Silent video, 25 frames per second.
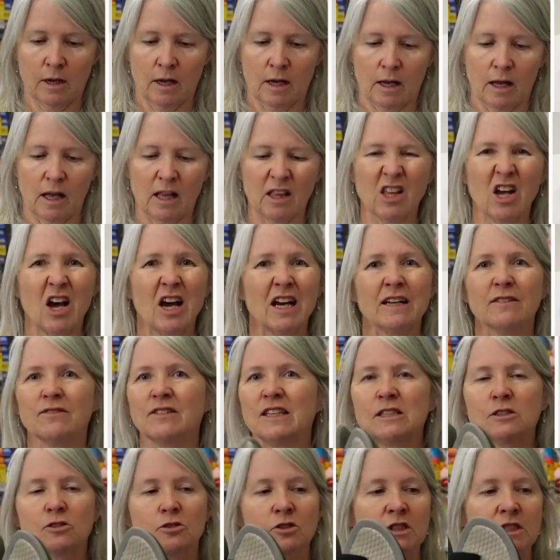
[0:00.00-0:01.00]
A lot of
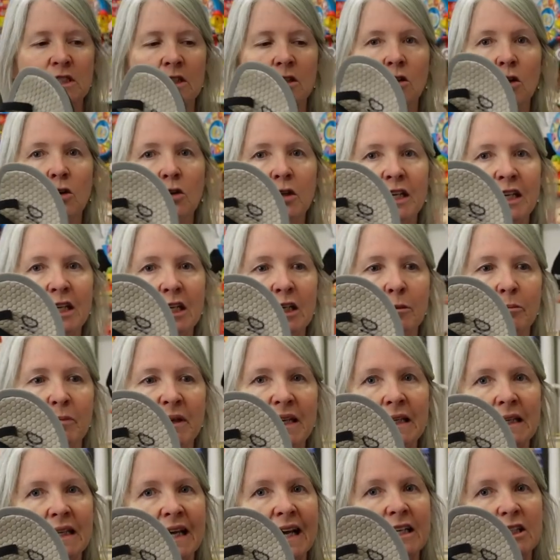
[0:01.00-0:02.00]
these are still only going to
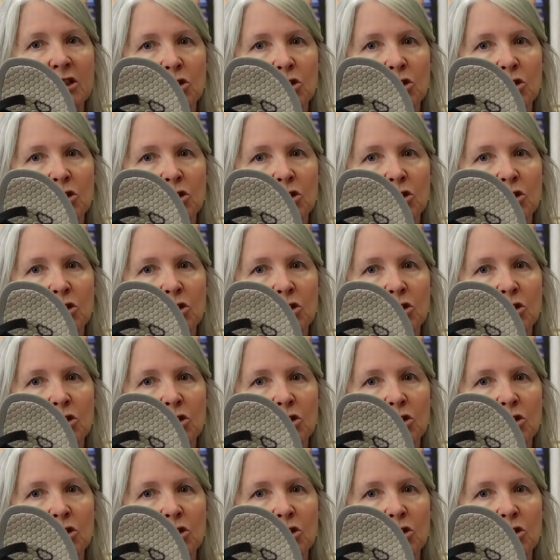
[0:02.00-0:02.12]
be like